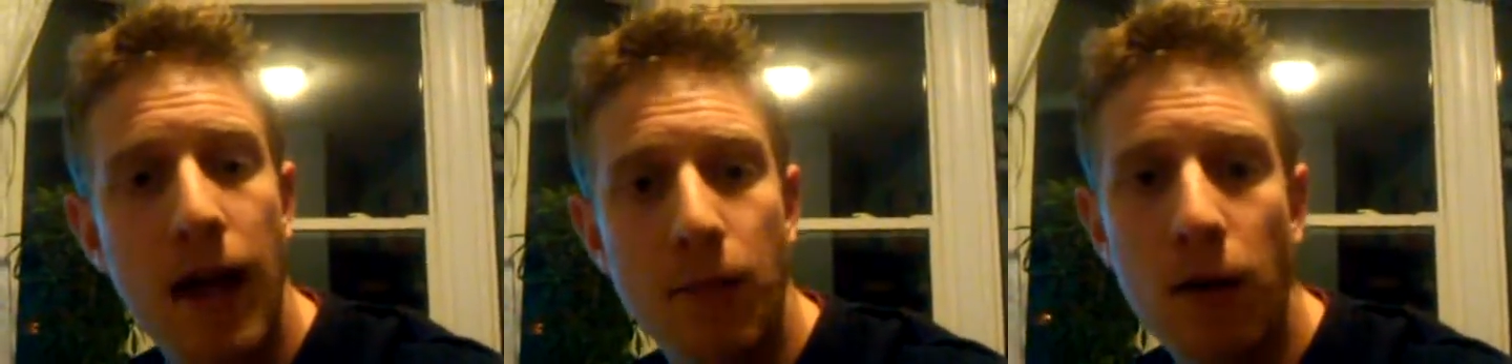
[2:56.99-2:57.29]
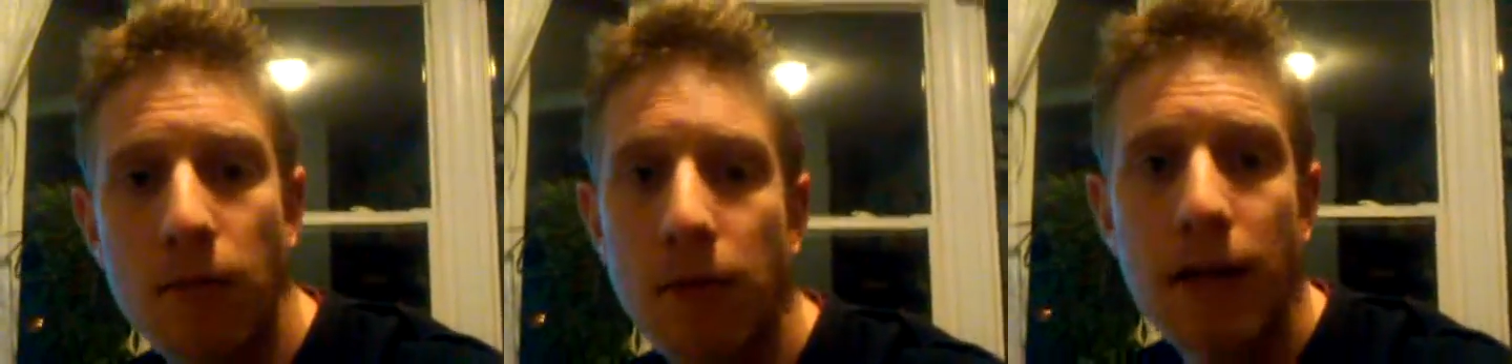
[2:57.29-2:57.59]

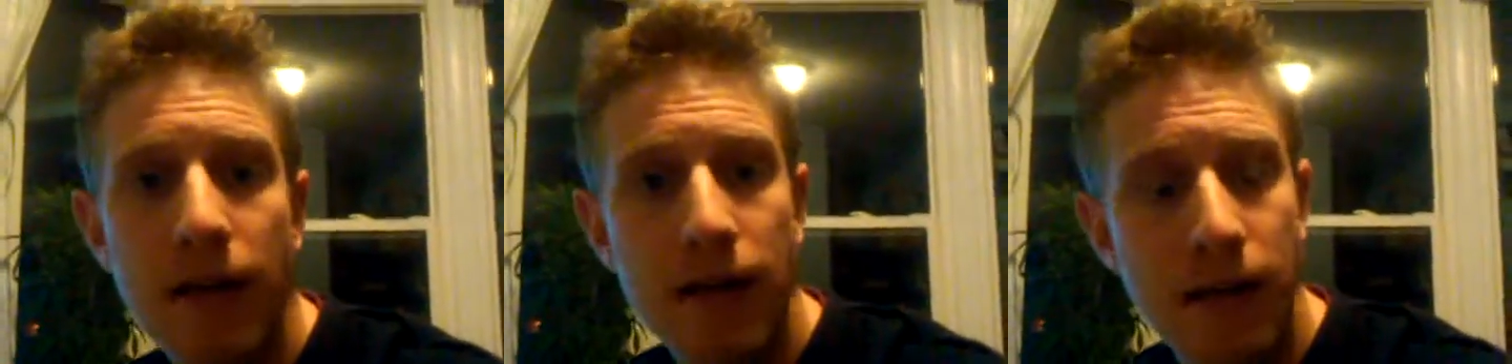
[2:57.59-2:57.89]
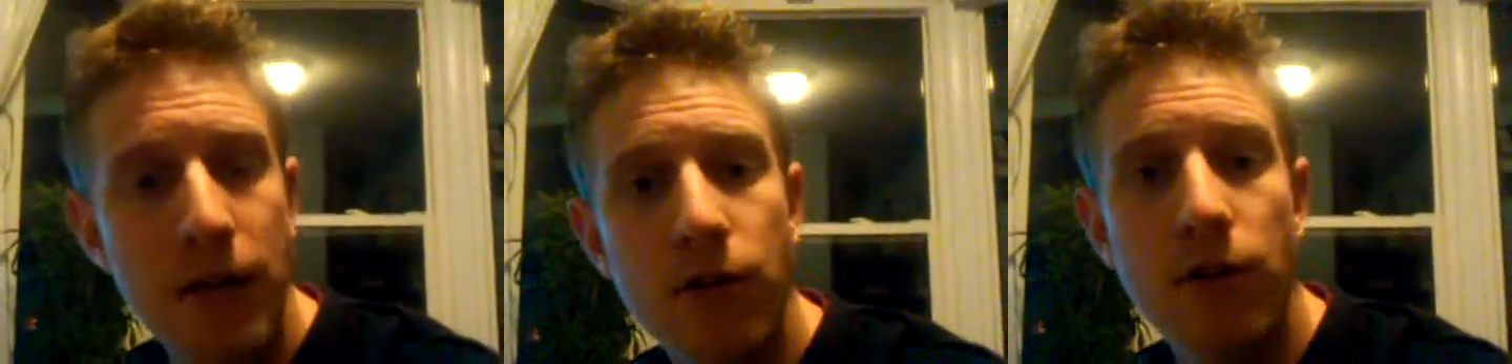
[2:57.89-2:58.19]
upon me
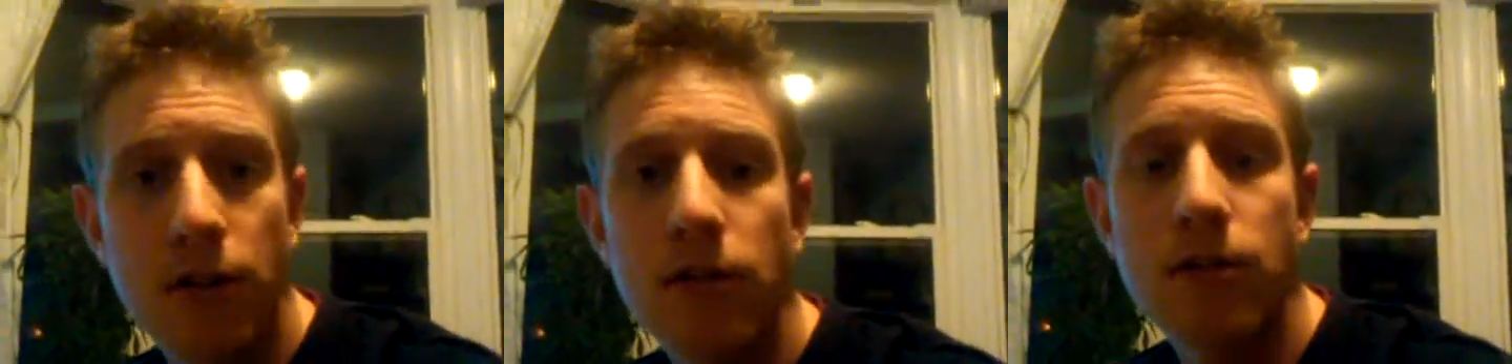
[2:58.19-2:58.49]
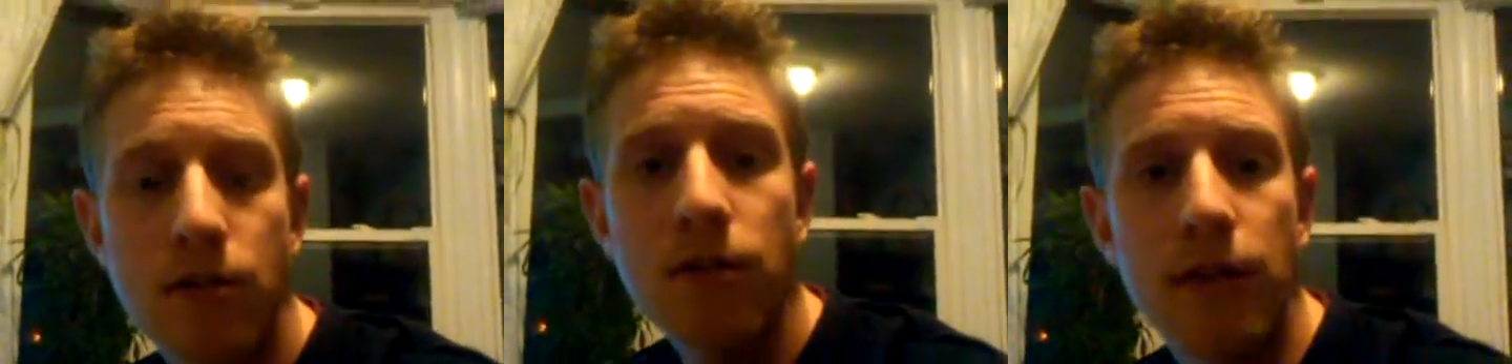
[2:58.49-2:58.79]
that you're a good
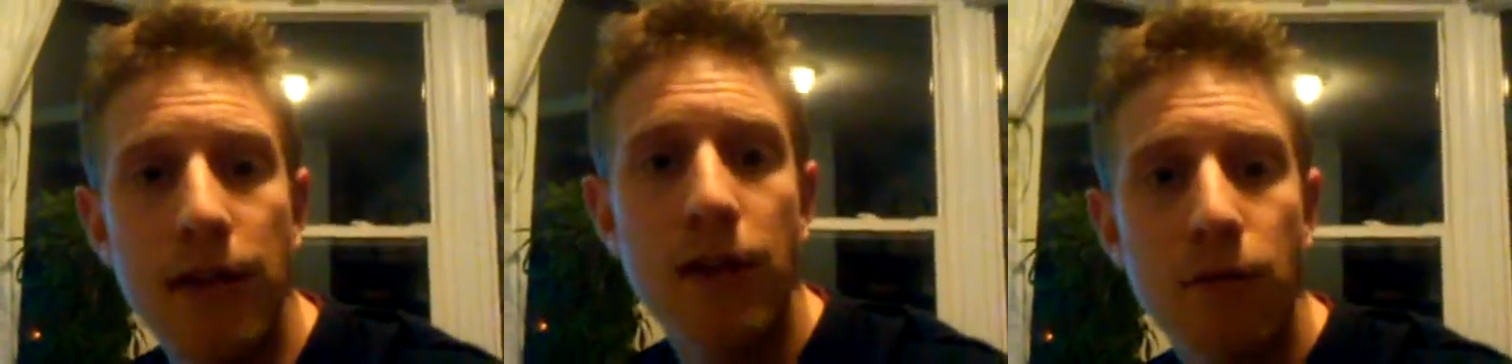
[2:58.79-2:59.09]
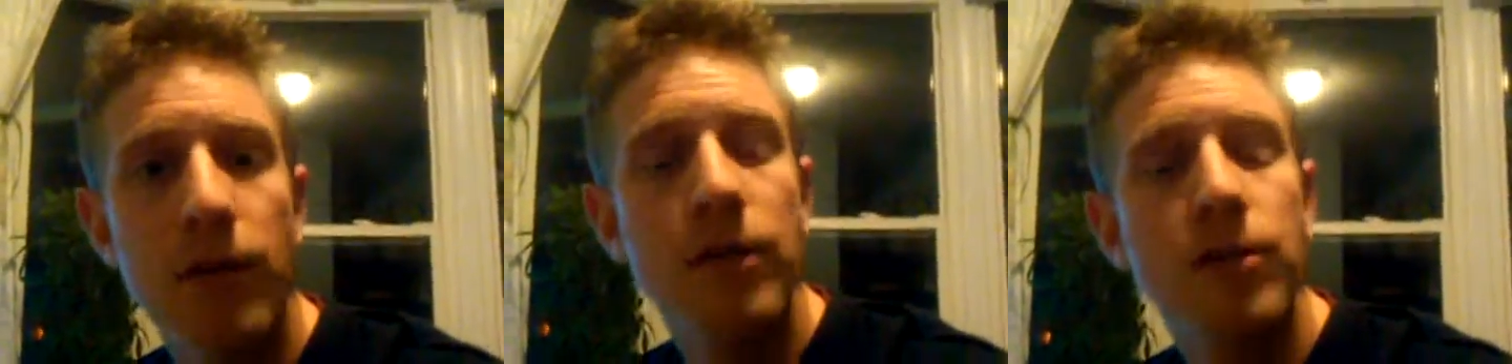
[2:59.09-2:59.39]
student and that
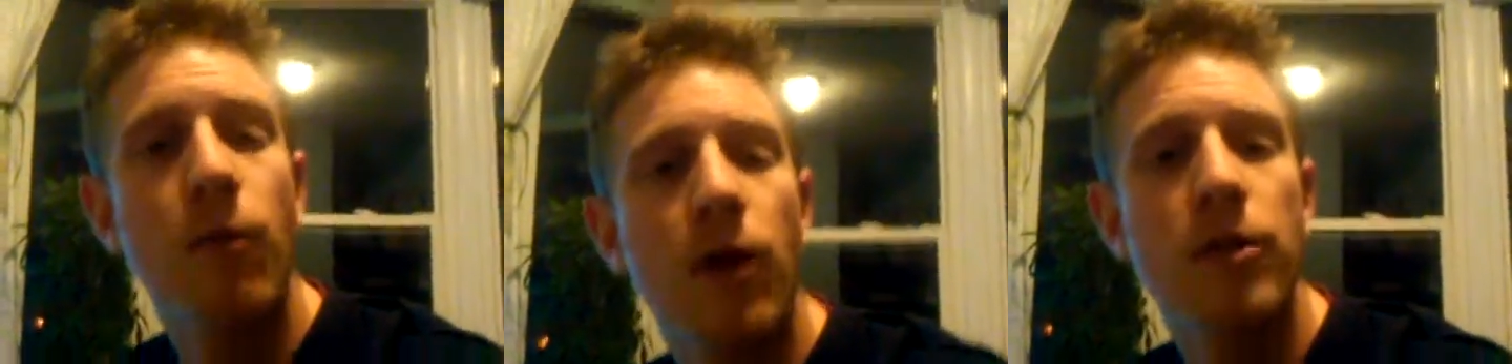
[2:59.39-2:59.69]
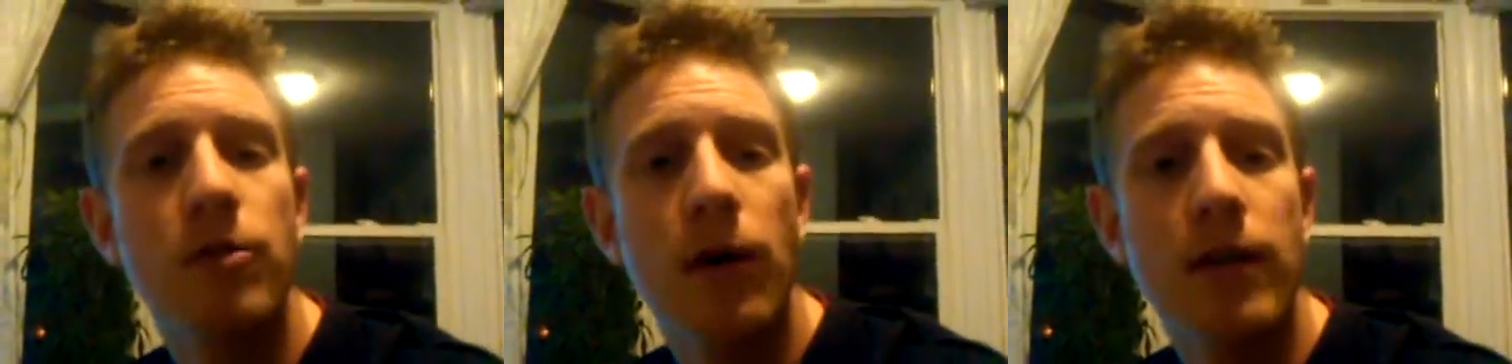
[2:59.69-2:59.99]
you really do want
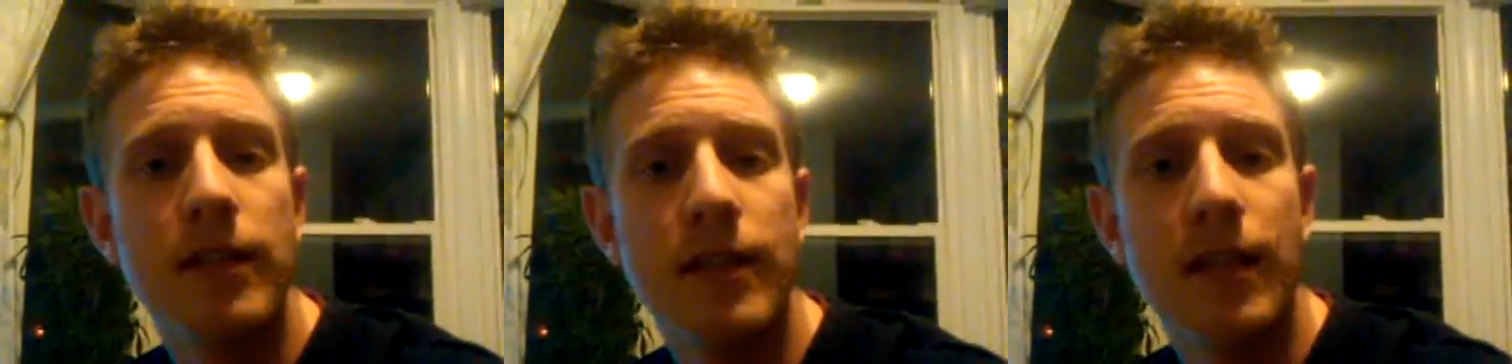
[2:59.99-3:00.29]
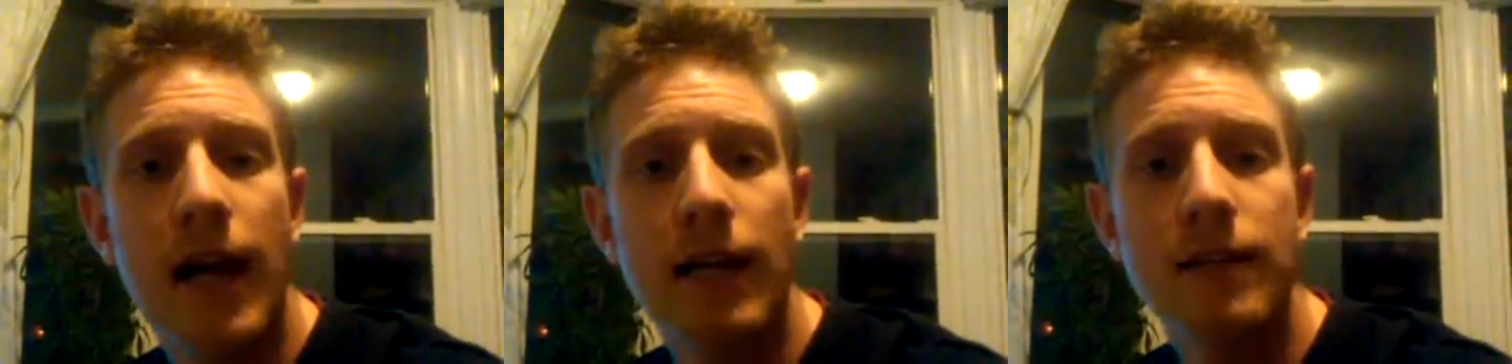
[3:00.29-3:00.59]
to do well in this
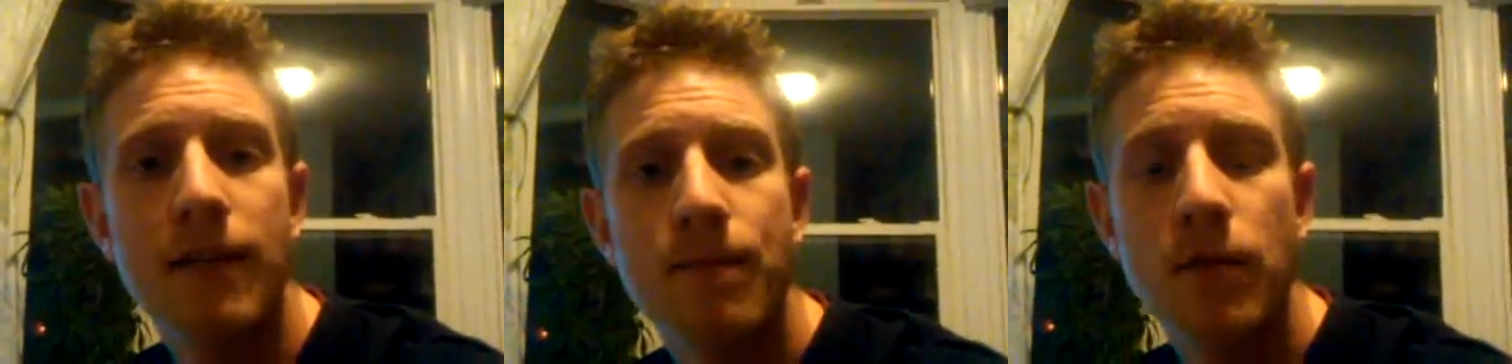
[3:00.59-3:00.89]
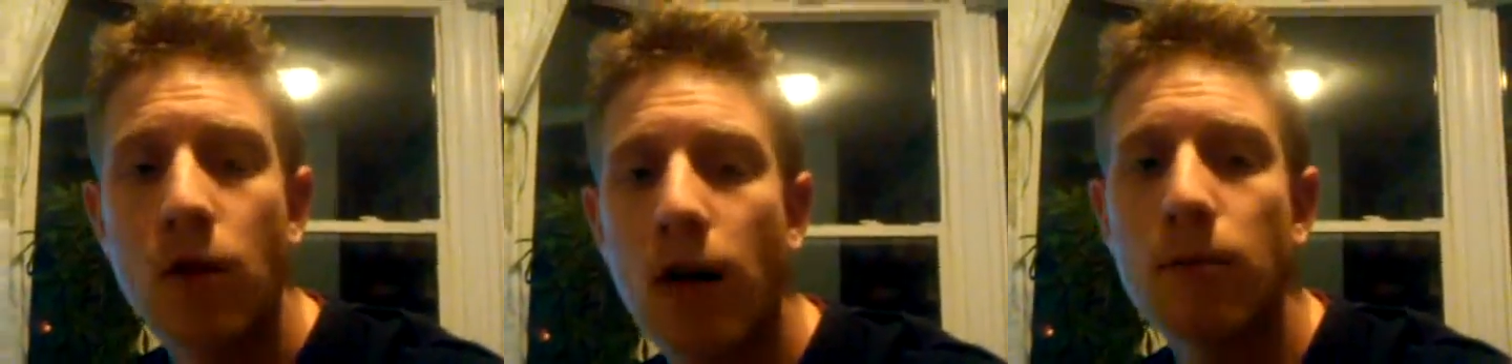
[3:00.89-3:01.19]
class.
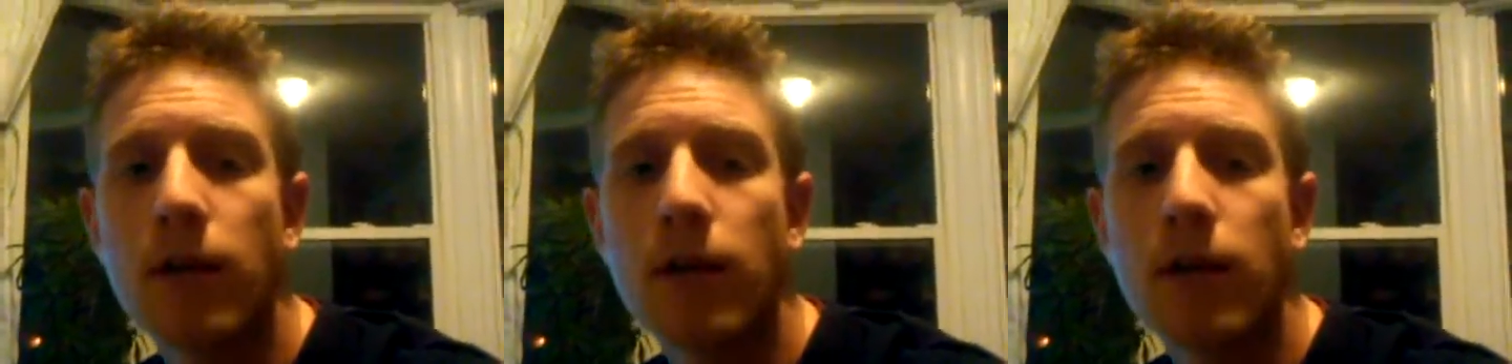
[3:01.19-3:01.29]
So